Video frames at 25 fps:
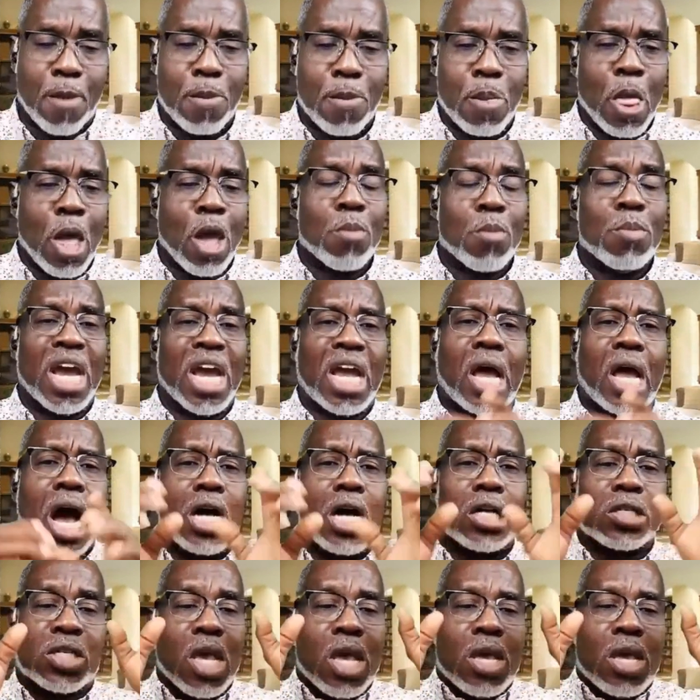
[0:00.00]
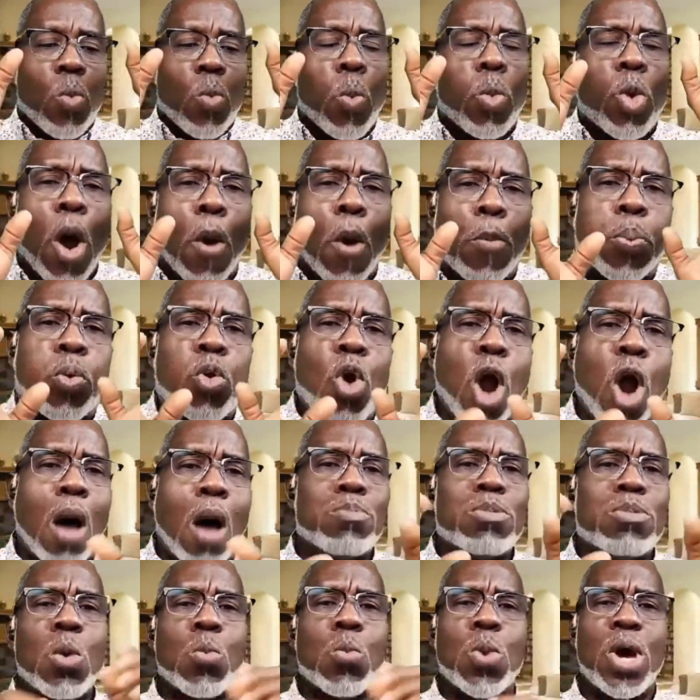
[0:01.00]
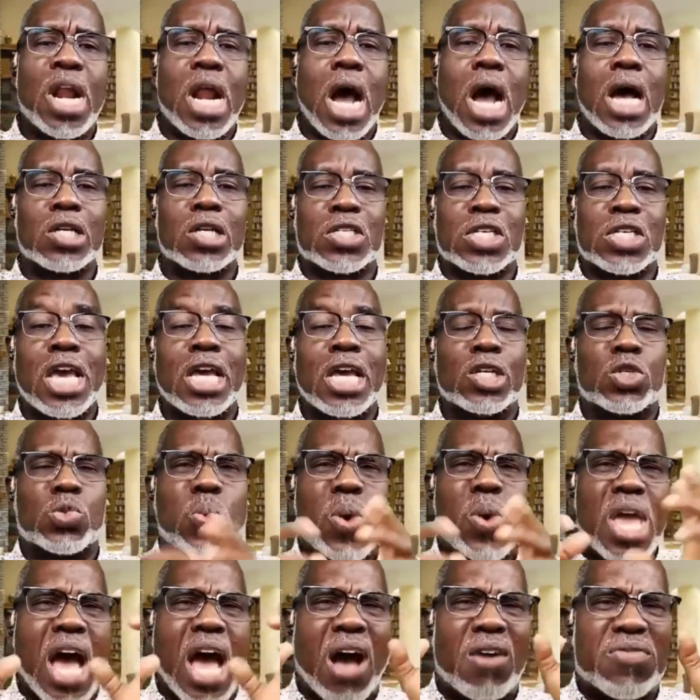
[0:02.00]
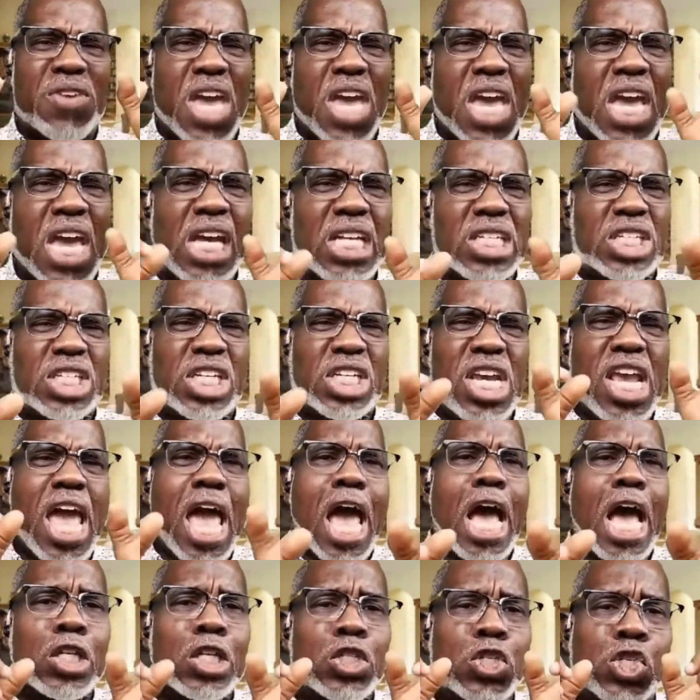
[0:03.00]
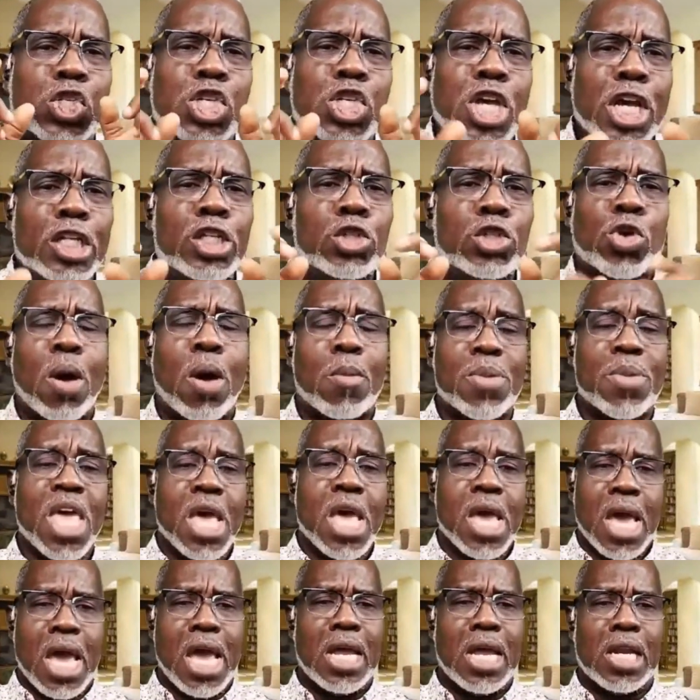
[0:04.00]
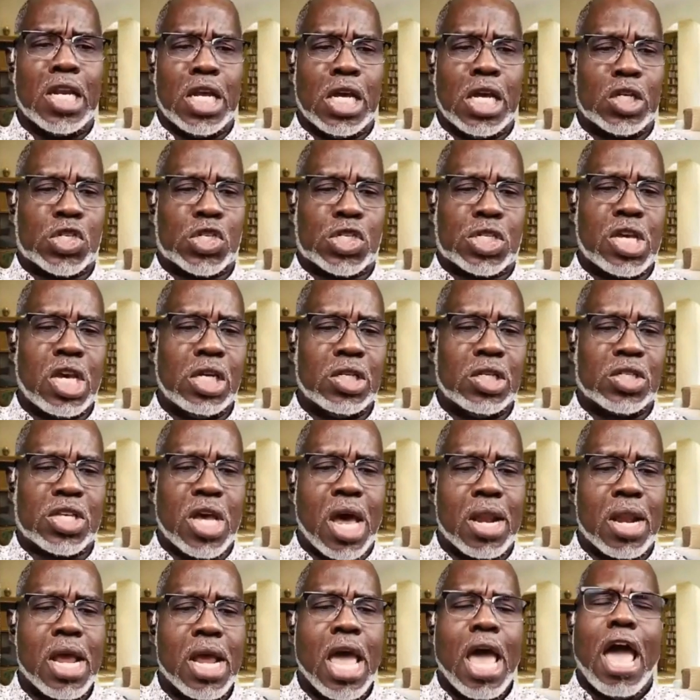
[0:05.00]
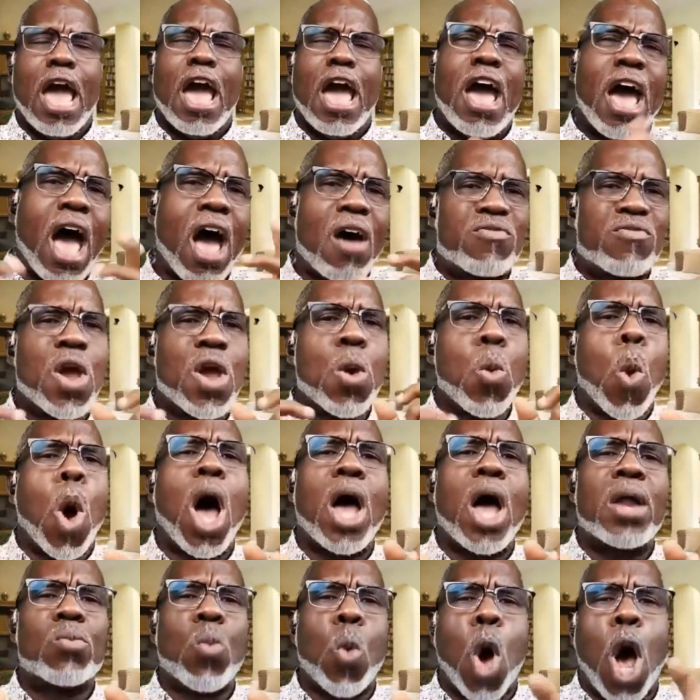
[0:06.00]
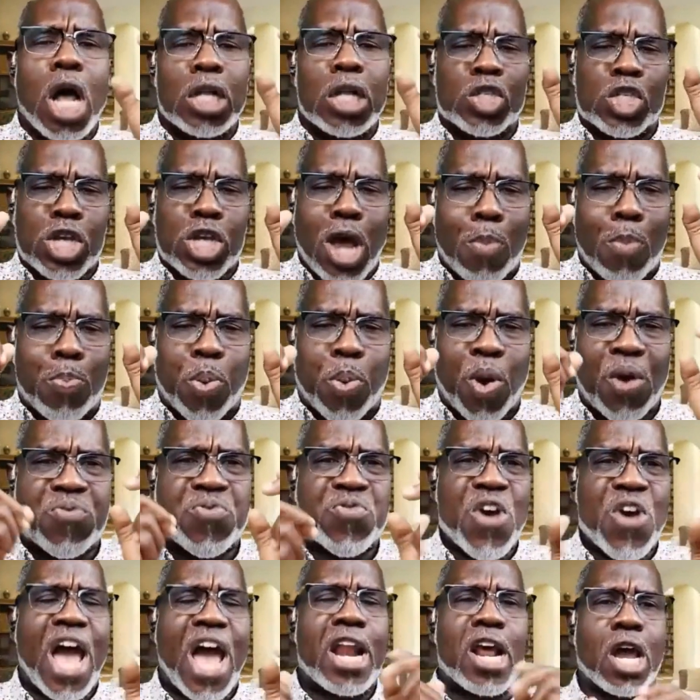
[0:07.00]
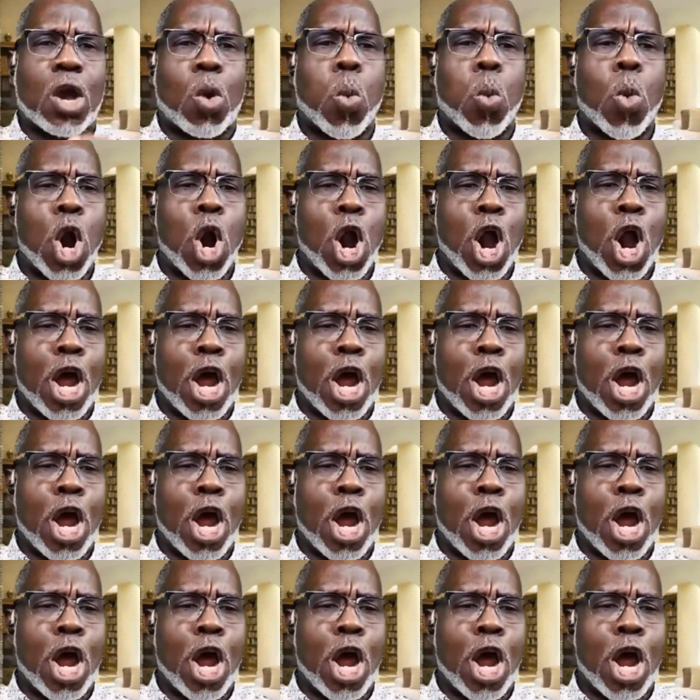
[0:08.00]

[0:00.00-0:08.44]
because the problem with us is we have itchy ears syndrome in this season. Everyone wants a prophetic word.